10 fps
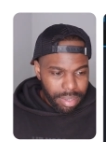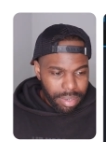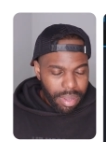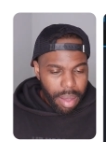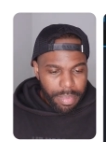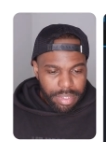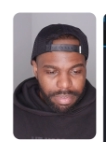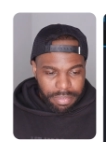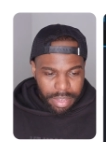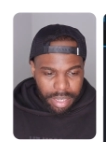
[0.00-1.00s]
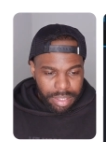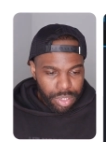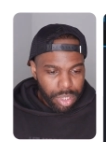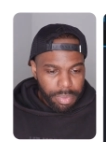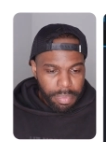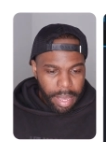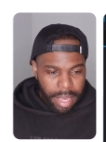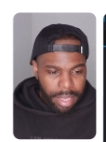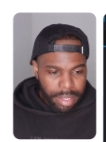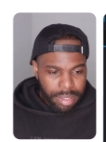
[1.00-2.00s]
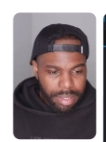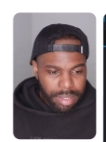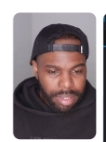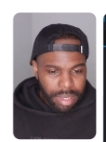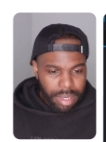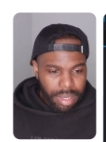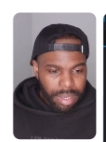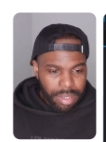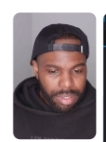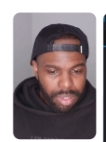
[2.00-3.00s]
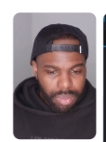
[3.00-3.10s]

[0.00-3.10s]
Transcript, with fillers: You know how much fees that you're gonna be paying to